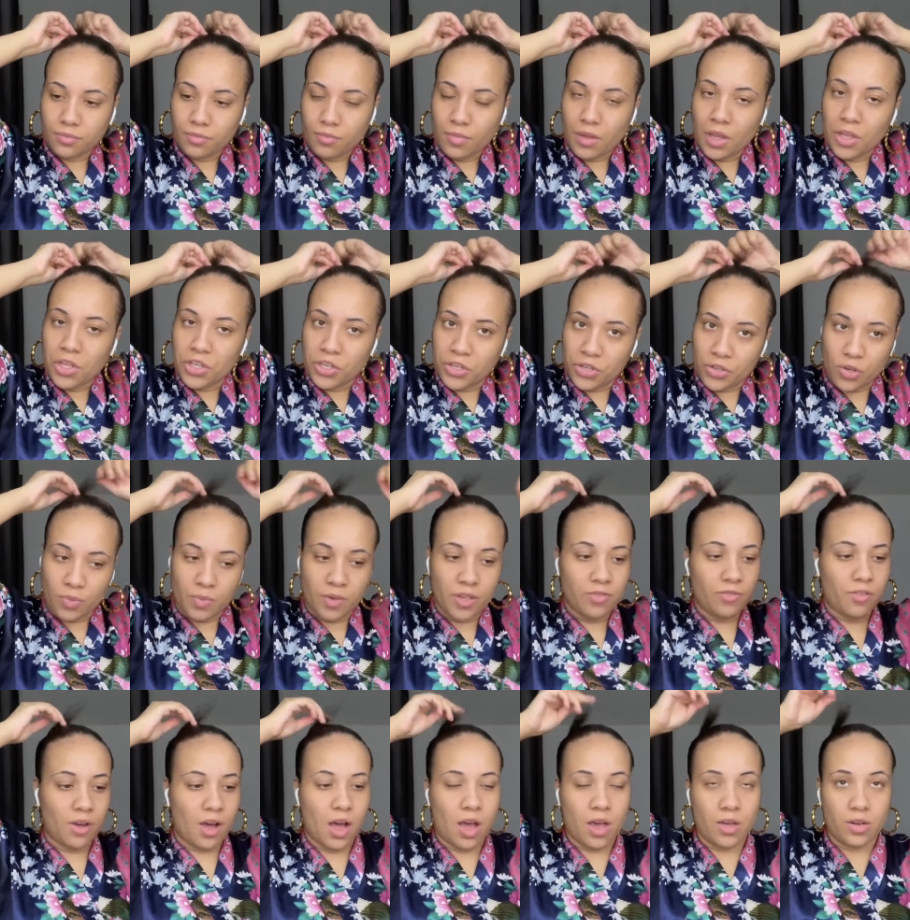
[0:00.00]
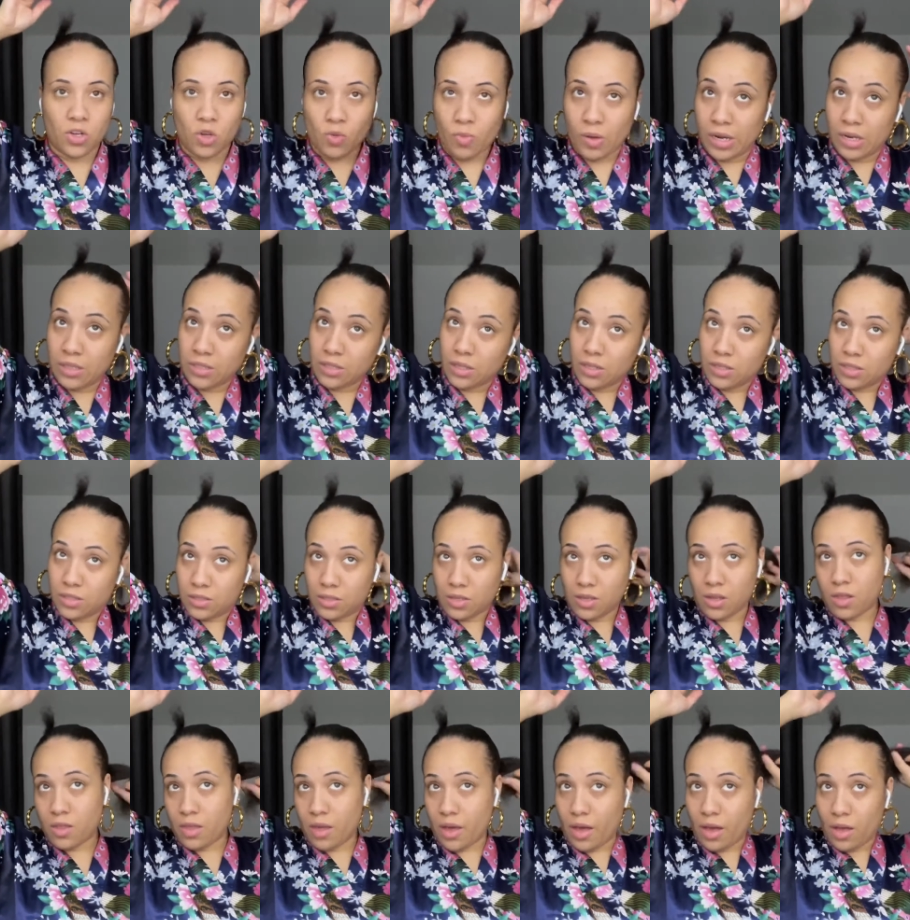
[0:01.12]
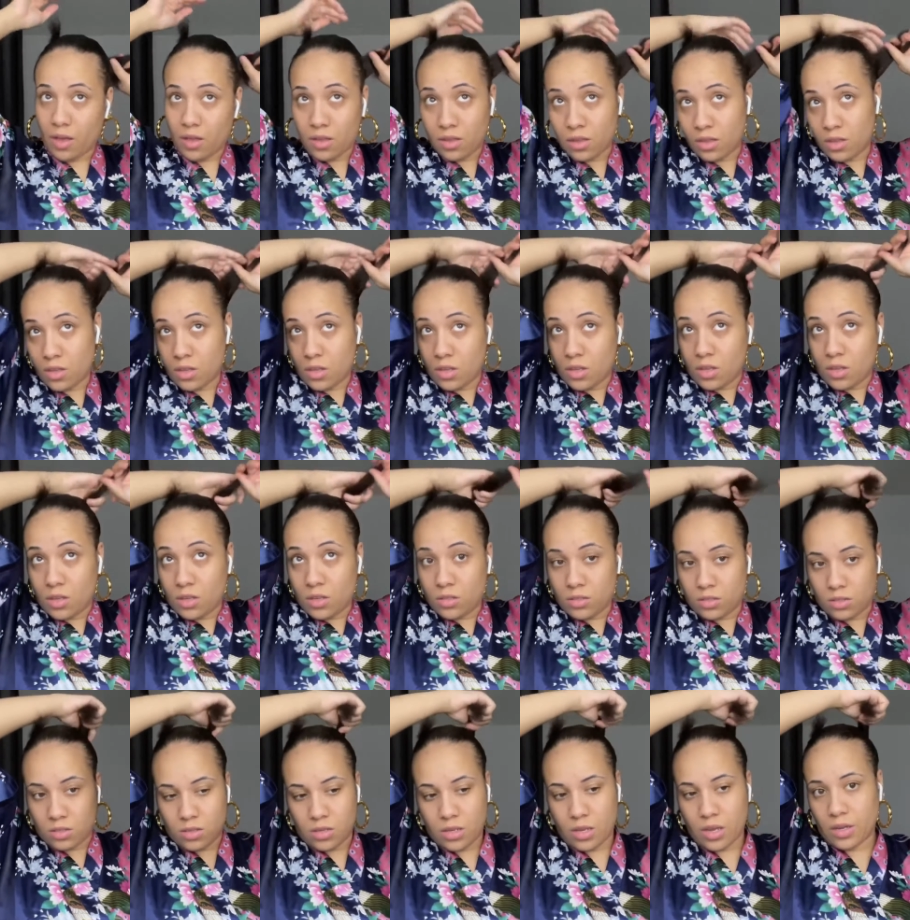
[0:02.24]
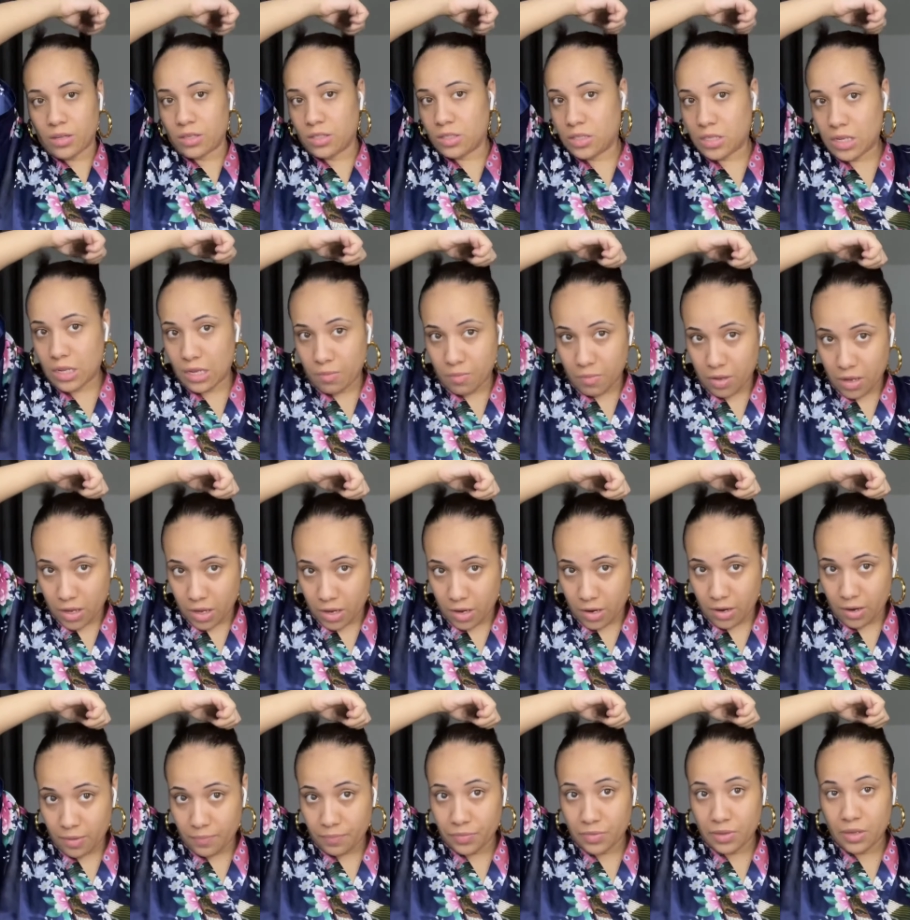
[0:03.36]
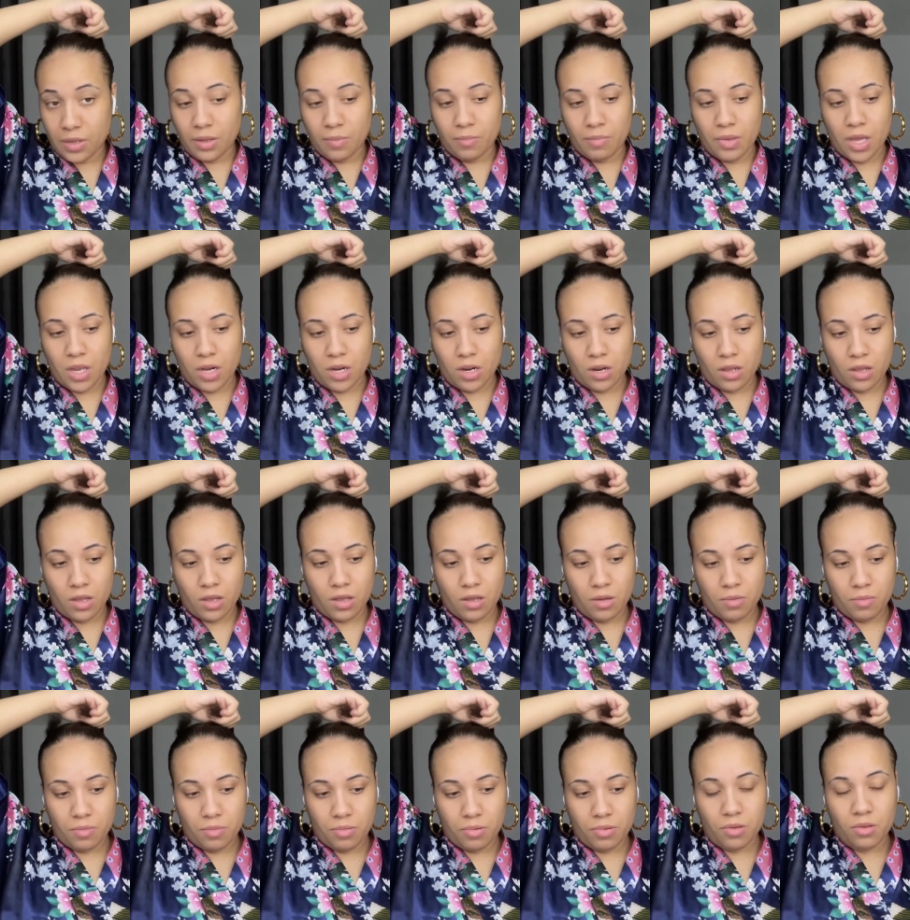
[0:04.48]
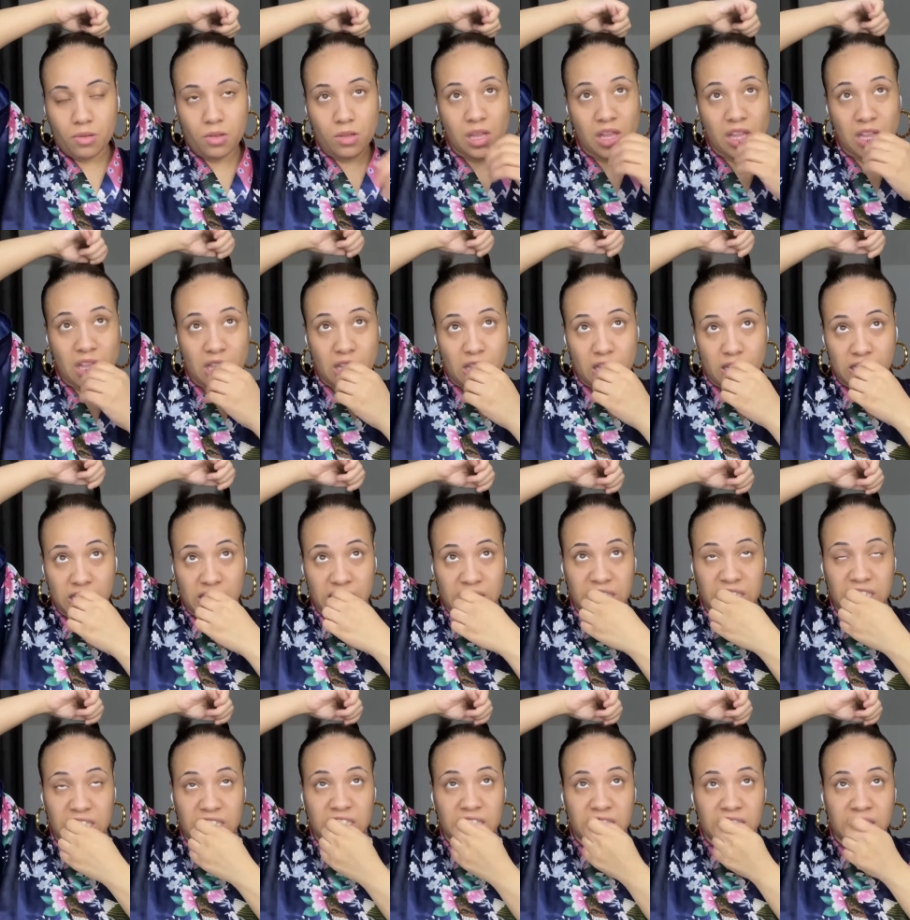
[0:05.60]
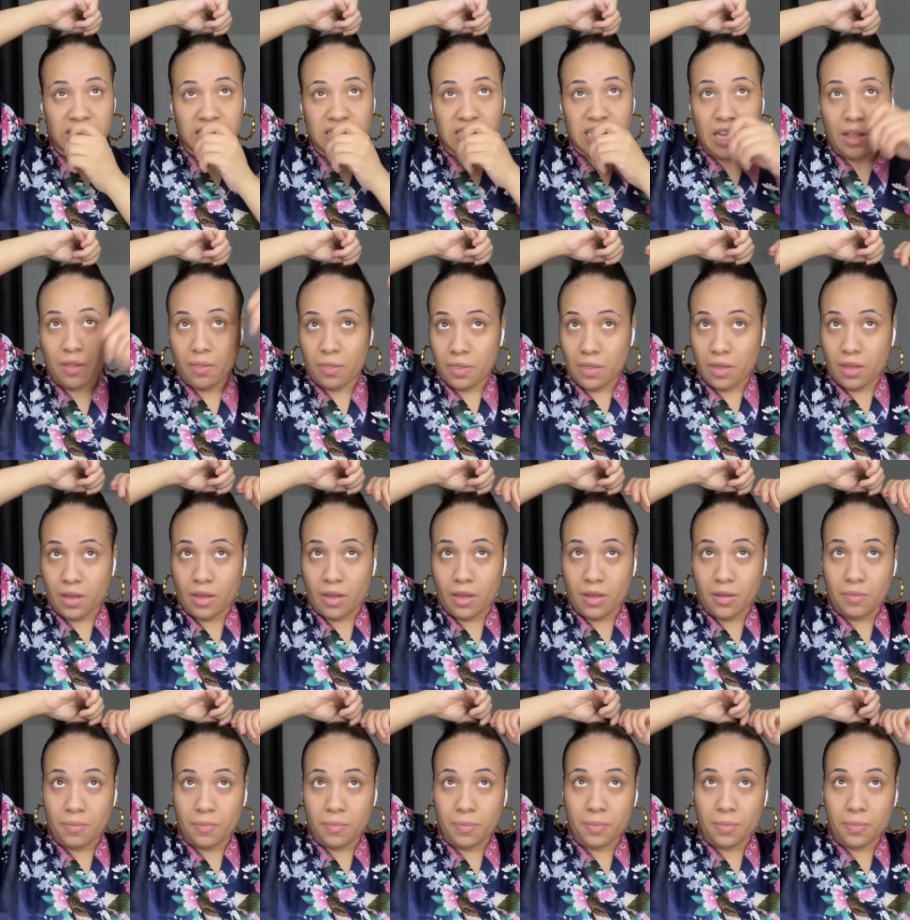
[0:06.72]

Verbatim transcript: you'll be fine. Nobody's gonna see that. So yeah, just take my hair, pin it up like that.